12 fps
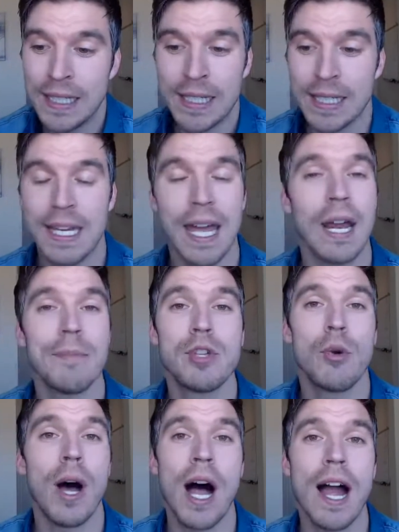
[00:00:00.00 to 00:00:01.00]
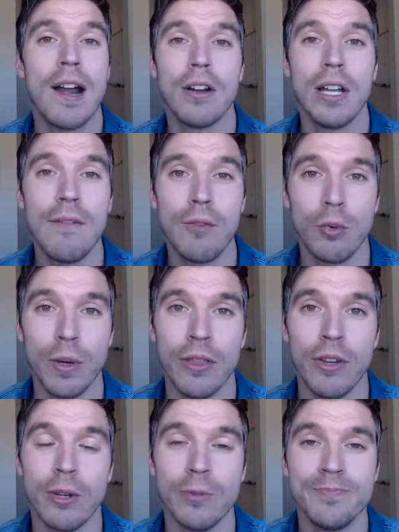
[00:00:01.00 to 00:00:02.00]
get up to a higher level with
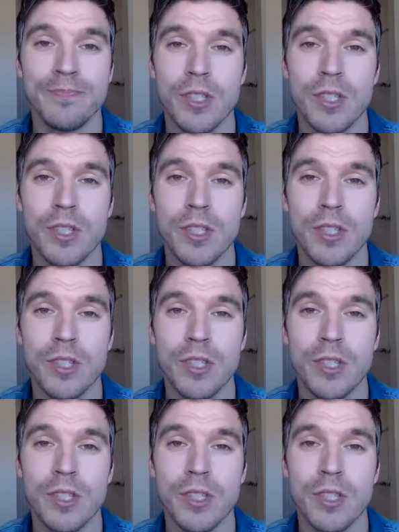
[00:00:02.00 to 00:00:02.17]
you.